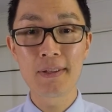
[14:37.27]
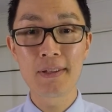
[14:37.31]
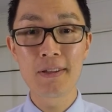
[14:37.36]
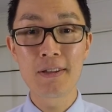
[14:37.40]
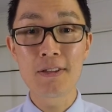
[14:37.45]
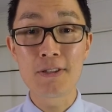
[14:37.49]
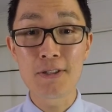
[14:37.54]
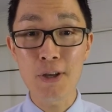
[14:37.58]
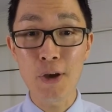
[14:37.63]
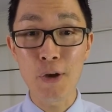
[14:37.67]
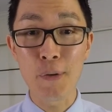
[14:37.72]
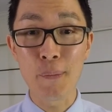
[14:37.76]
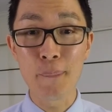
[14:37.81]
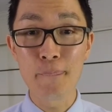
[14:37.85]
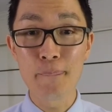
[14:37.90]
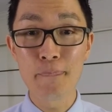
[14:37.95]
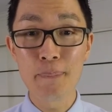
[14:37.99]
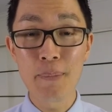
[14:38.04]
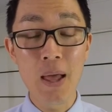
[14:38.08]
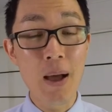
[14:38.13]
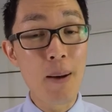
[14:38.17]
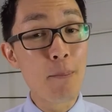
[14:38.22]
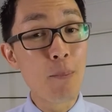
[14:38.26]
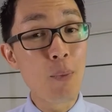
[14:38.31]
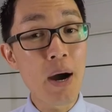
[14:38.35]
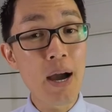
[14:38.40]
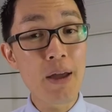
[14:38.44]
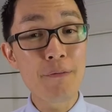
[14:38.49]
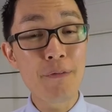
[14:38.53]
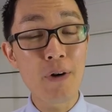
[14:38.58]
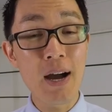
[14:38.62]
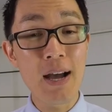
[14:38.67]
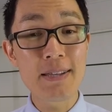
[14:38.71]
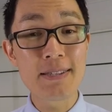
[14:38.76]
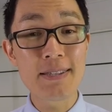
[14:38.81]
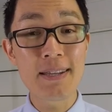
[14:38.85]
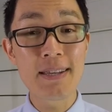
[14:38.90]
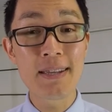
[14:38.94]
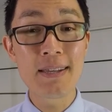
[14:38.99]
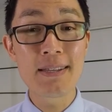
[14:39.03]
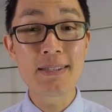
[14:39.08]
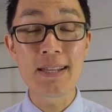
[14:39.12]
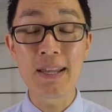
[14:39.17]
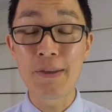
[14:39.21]
So, my advice
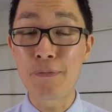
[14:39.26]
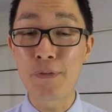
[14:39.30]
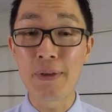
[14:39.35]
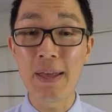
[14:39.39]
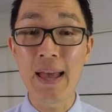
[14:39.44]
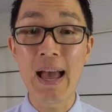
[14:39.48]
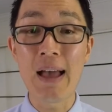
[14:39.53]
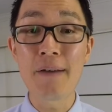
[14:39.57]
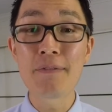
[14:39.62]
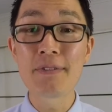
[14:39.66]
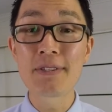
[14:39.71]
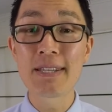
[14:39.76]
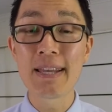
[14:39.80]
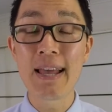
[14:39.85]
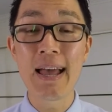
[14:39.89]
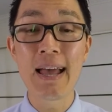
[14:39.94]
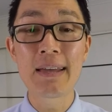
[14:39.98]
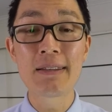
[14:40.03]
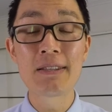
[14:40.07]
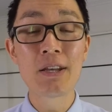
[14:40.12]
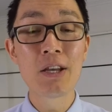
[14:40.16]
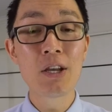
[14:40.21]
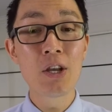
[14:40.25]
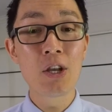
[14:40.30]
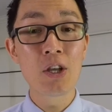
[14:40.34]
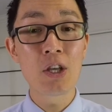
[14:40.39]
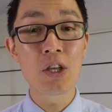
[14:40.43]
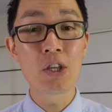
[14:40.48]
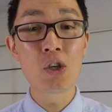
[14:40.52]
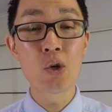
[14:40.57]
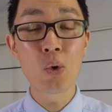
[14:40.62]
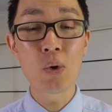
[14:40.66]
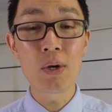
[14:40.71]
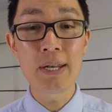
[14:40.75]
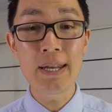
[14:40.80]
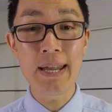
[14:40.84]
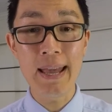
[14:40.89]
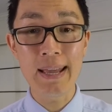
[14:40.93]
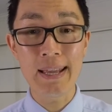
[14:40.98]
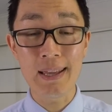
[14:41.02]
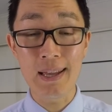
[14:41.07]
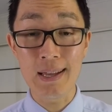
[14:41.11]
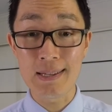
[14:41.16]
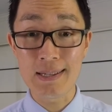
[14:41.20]
is if you haven't had your
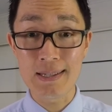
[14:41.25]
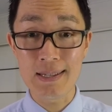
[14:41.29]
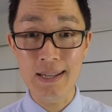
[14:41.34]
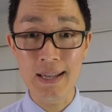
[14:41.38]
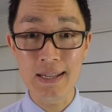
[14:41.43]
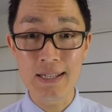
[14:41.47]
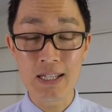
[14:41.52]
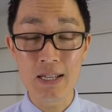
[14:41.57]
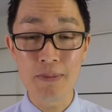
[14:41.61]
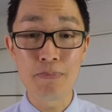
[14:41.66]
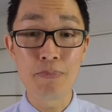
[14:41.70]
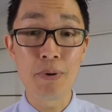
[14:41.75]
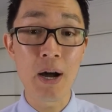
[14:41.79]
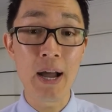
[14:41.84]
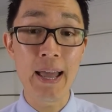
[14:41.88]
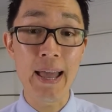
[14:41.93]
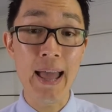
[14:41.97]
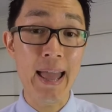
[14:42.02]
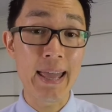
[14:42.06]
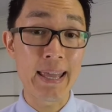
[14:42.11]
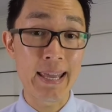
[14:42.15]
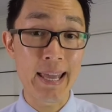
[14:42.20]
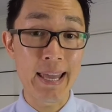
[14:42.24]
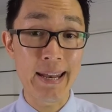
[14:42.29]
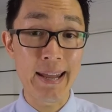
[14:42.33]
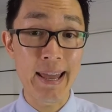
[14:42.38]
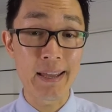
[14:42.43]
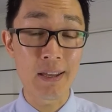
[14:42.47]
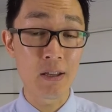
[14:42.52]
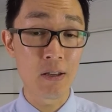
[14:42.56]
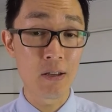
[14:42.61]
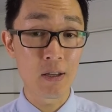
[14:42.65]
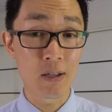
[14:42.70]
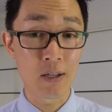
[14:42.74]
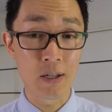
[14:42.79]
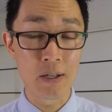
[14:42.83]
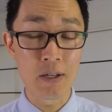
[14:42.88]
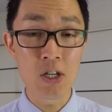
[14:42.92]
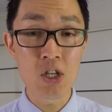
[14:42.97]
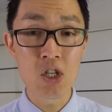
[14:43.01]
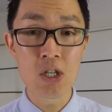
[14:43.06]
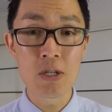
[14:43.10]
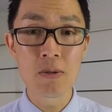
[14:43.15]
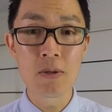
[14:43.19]
neck assessed by a headache
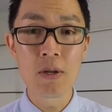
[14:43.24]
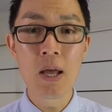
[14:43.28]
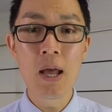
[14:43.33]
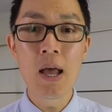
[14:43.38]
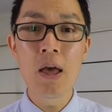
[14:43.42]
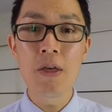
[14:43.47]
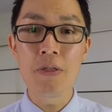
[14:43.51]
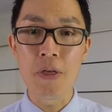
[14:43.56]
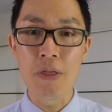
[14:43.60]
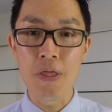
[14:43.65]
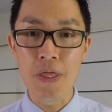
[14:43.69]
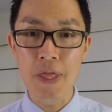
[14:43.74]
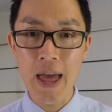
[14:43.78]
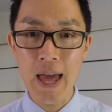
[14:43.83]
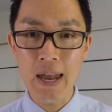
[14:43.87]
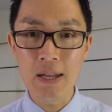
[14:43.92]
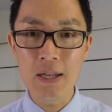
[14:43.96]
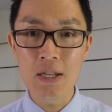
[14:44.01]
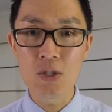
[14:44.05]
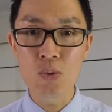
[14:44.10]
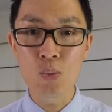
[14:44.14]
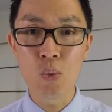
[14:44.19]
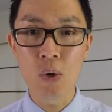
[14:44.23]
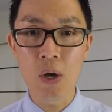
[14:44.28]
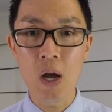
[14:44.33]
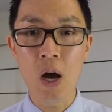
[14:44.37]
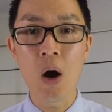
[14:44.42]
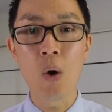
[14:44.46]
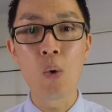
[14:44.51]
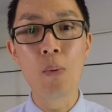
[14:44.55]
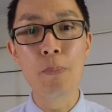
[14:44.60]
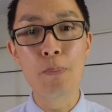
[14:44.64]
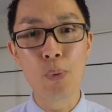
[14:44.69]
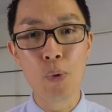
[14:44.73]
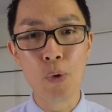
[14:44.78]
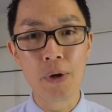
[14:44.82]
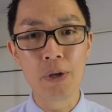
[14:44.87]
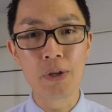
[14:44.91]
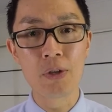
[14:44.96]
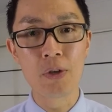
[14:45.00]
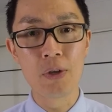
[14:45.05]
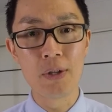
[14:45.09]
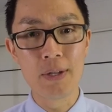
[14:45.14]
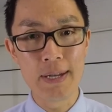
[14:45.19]
clinician, then that is where I will
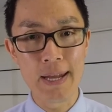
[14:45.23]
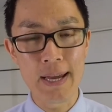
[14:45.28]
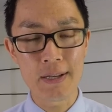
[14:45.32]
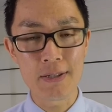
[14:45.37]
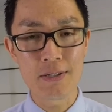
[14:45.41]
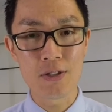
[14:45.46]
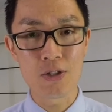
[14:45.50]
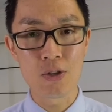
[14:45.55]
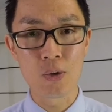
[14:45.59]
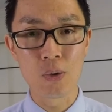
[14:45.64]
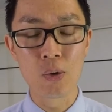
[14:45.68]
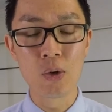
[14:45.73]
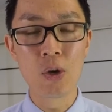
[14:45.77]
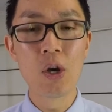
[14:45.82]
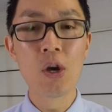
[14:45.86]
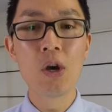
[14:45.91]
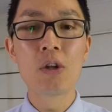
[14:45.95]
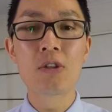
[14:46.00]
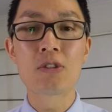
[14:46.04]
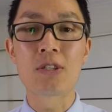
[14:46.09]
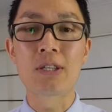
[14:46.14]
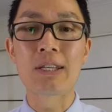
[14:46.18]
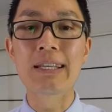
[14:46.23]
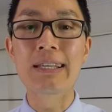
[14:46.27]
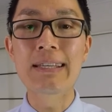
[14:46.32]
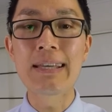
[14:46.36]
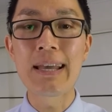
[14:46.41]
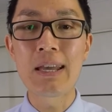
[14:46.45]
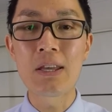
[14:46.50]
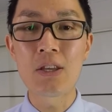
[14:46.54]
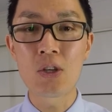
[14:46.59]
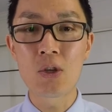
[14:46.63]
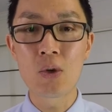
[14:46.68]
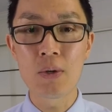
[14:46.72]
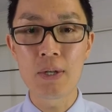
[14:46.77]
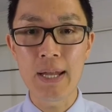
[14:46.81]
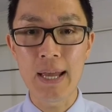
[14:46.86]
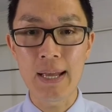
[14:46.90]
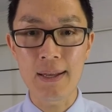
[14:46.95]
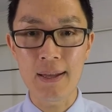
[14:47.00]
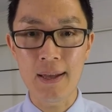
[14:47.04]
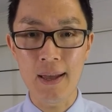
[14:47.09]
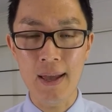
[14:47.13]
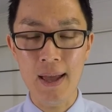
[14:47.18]
point you next to to get your
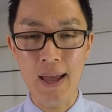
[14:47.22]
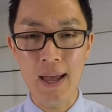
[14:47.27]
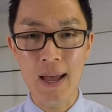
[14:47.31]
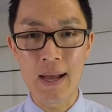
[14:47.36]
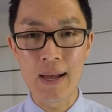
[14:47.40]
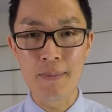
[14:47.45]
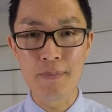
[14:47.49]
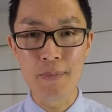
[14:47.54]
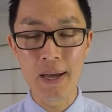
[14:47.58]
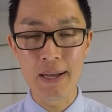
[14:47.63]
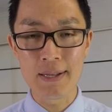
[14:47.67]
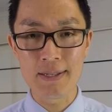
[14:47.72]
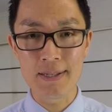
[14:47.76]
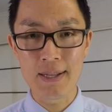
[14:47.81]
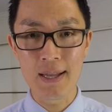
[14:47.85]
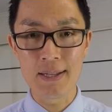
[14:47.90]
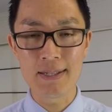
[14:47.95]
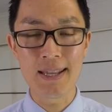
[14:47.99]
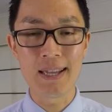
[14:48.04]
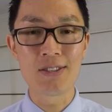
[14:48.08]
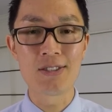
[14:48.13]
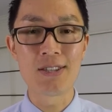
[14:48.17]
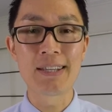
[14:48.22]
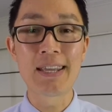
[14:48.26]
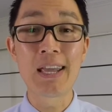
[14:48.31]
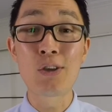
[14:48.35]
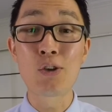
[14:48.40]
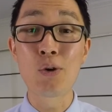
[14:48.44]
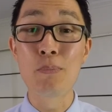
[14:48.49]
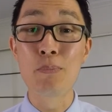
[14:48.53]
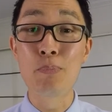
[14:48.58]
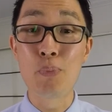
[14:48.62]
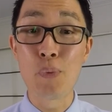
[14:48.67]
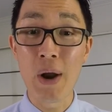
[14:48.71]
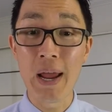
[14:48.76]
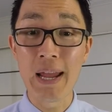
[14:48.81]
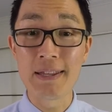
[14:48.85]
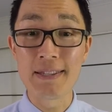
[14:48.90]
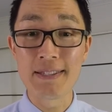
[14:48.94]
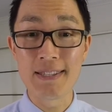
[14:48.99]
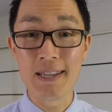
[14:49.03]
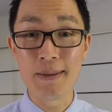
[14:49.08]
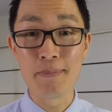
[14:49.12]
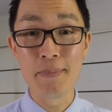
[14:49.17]
neck um, assessed and to get your
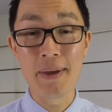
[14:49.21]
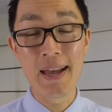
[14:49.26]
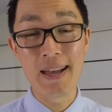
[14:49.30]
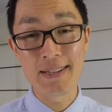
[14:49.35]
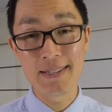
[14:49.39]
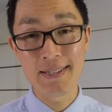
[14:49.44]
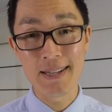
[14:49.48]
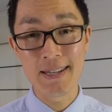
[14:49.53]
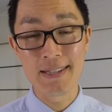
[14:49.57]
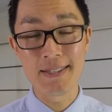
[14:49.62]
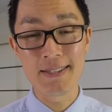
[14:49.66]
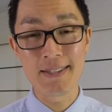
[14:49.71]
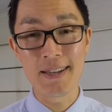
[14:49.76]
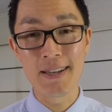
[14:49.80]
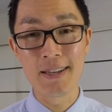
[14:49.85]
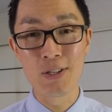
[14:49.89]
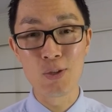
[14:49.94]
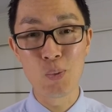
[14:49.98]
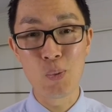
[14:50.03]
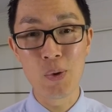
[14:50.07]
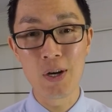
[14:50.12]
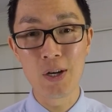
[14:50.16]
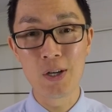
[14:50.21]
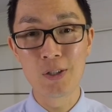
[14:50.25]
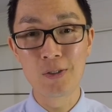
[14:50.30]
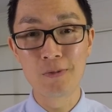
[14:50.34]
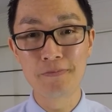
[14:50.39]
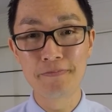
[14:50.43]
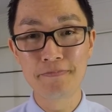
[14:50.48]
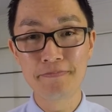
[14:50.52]
brainstem assessed as well.